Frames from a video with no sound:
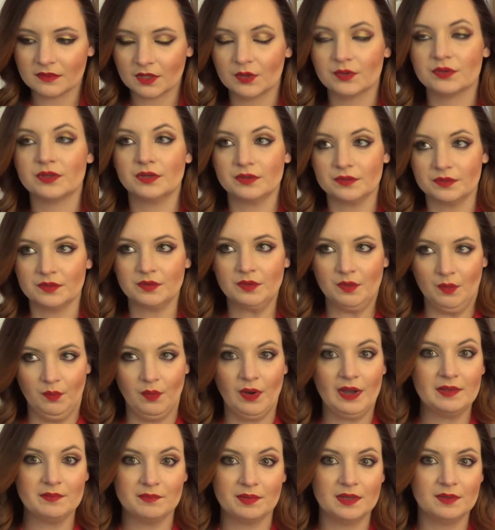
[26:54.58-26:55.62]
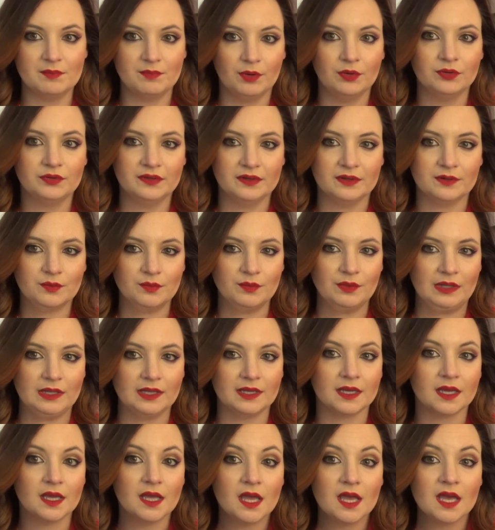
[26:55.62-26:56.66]
The white people didn't
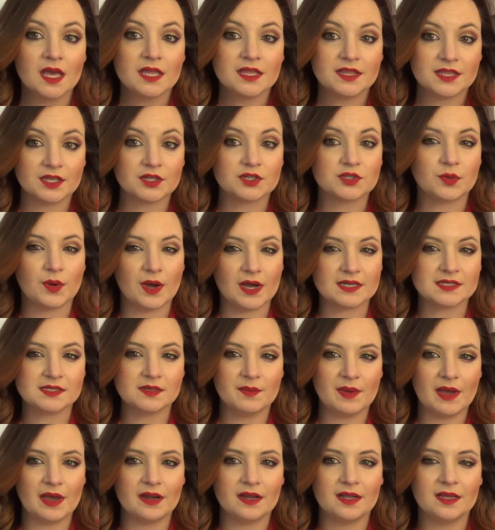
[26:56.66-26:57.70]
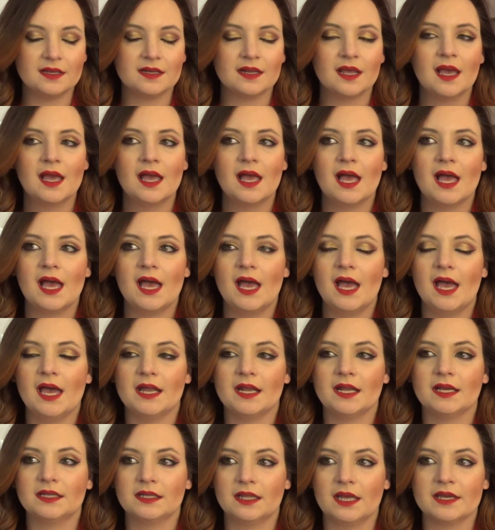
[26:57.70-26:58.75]
really think twice about it, and
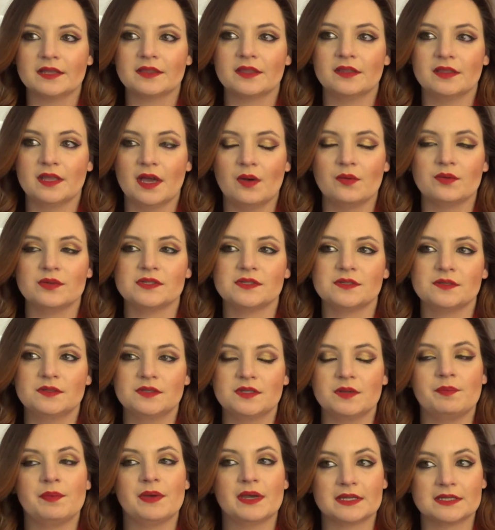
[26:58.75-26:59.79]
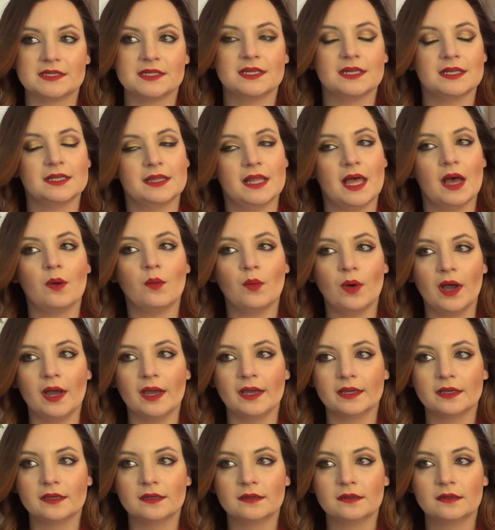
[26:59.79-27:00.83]
I like that that was depicted in that
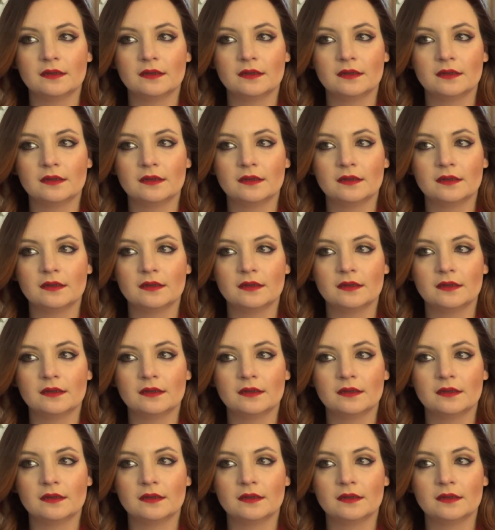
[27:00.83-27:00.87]
way,